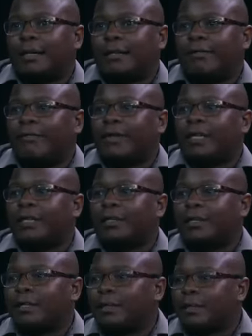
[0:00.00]

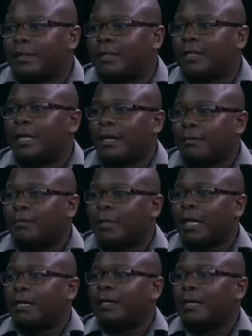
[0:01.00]
even the
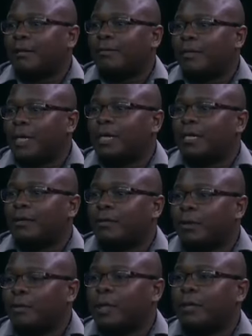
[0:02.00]
young men and
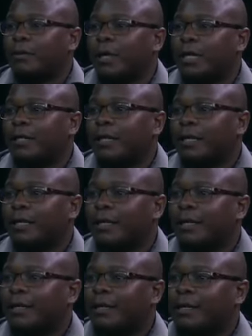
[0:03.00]
women who are there,
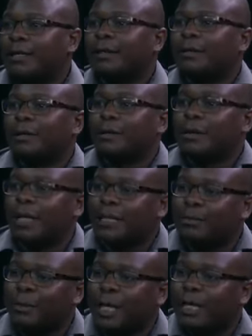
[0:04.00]
they also
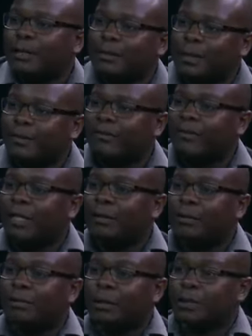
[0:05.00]
aspire to have their
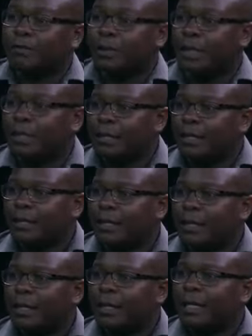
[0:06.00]
own piece of land
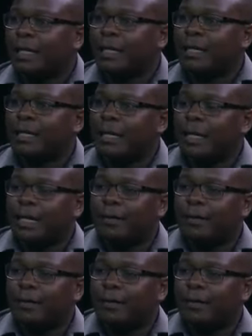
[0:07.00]
and